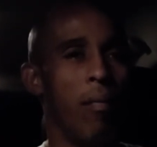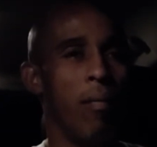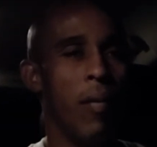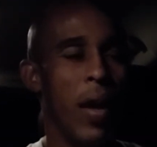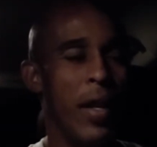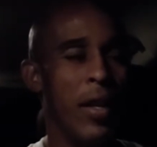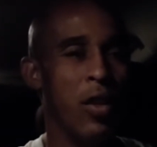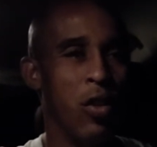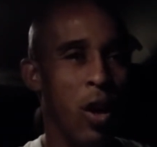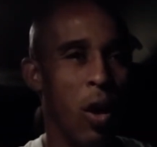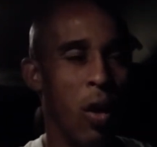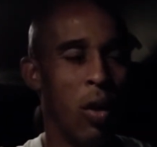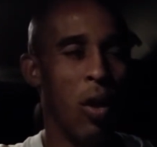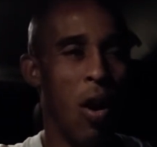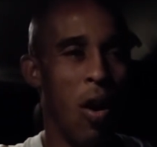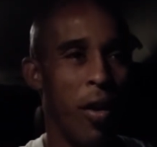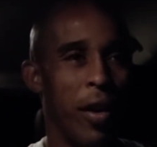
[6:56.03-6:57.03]
And you no
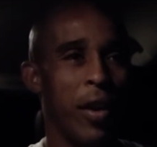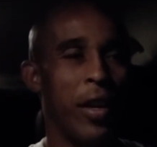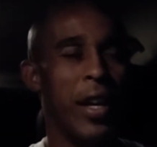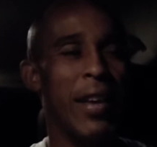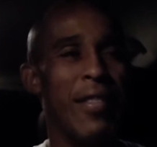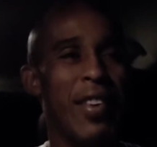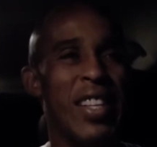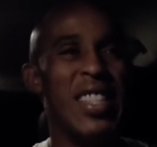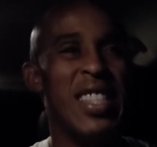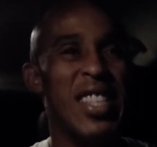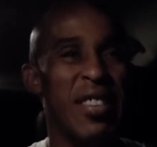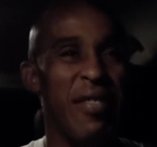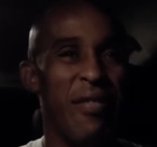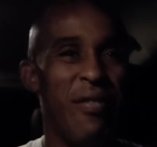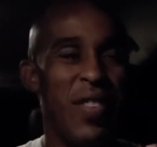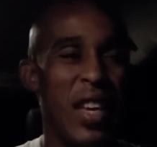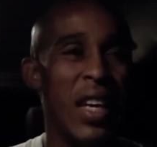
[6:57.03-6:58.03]
longer give in to
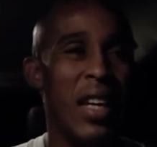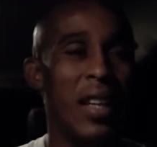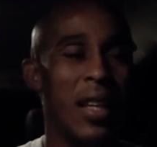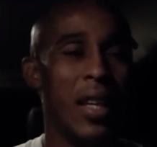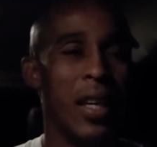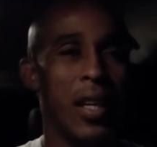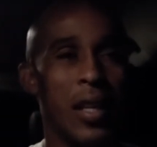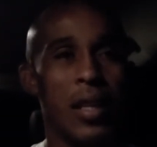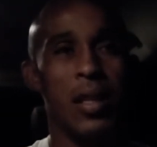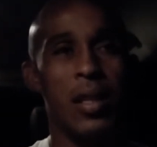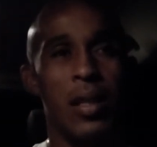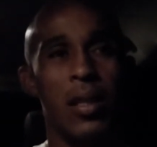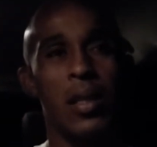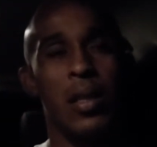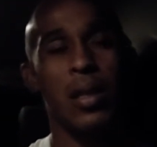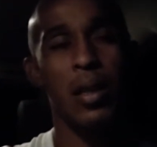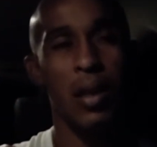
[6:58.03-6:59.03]

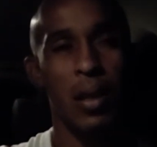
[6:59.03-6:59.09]
feelings.